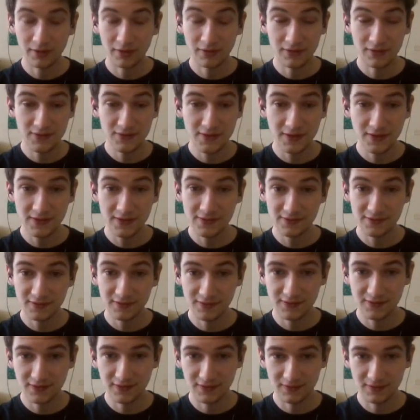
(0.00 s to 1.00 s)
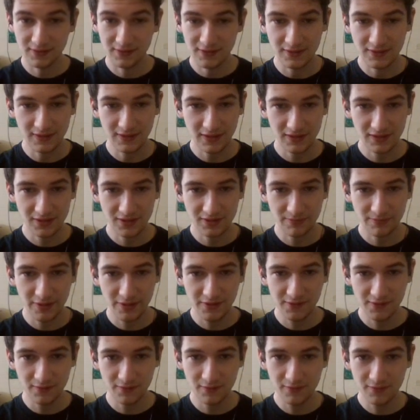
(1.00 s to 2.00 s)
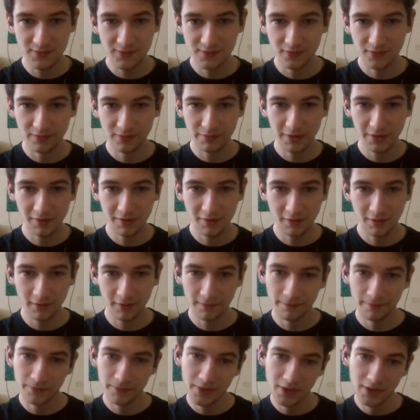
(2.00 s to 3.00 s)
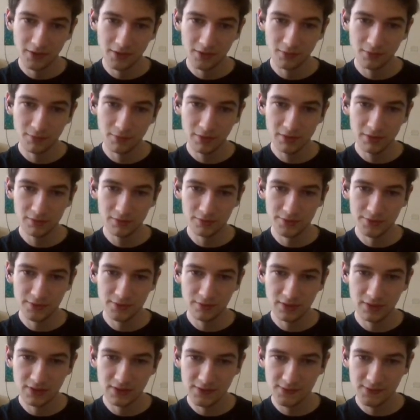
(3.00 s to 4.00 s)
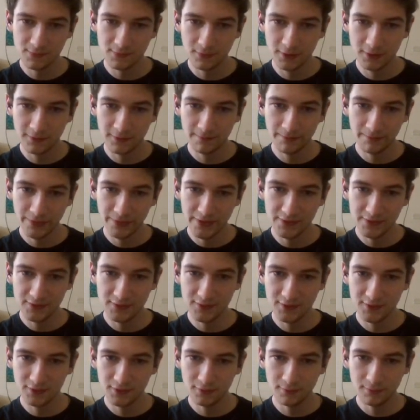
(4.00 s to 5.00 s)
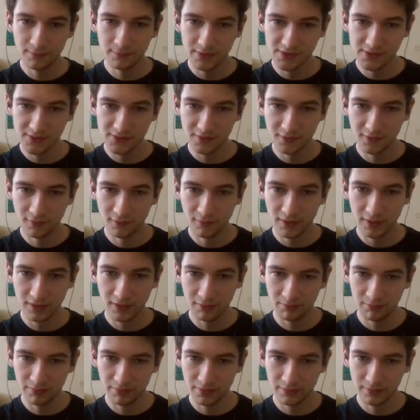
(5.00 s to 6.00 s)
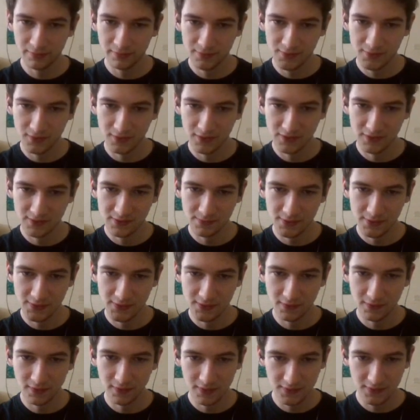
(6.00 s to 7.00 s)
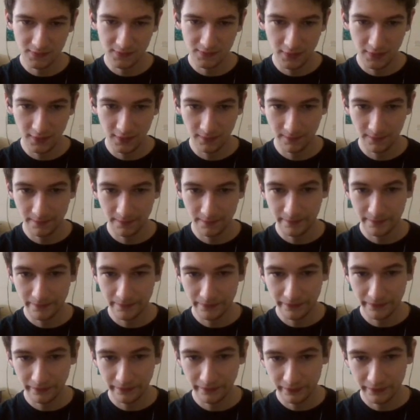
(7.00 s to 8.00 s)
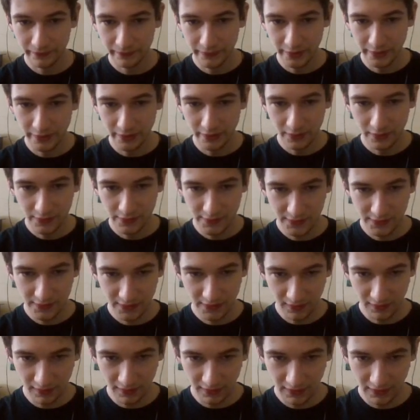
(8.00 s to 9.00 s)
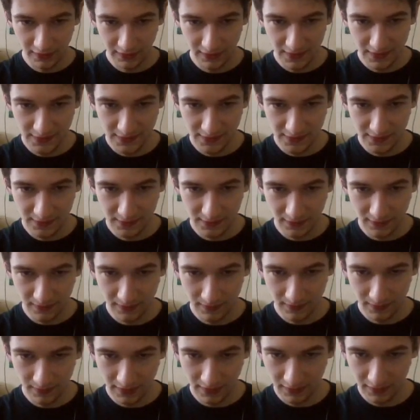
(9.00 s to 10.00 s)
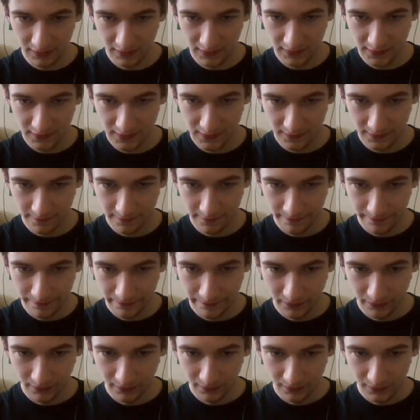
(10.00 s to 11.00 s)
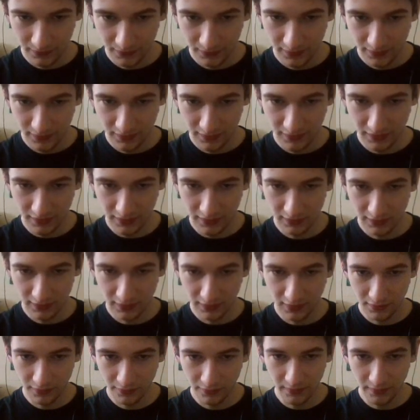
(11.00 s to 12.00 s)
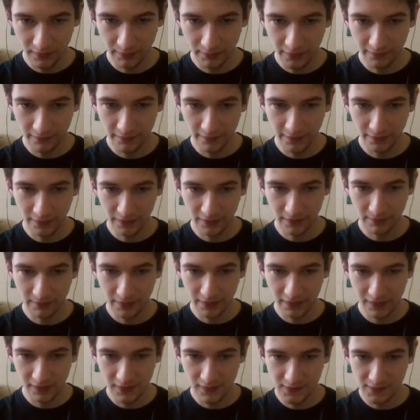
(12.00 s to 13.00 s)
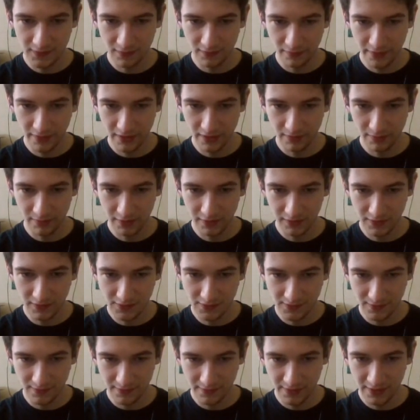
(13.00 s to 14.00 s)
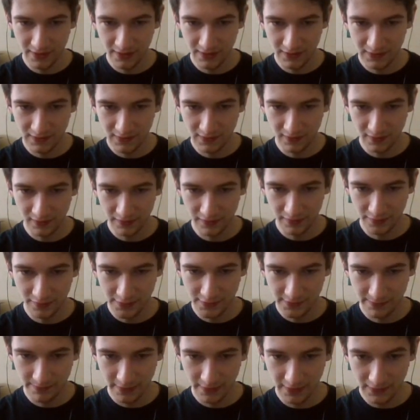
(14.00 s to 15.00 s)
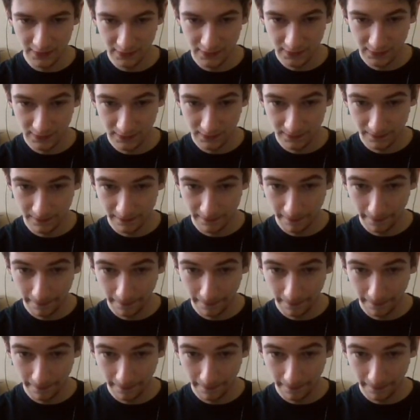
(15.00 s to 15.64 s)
In this case, it's a detached puzzle, so up here, the way you'll do this one, this 2 must go up, so this must go this way. Let's take a look at this hex. It can only be filled in by this 3, but this 3 needs another space.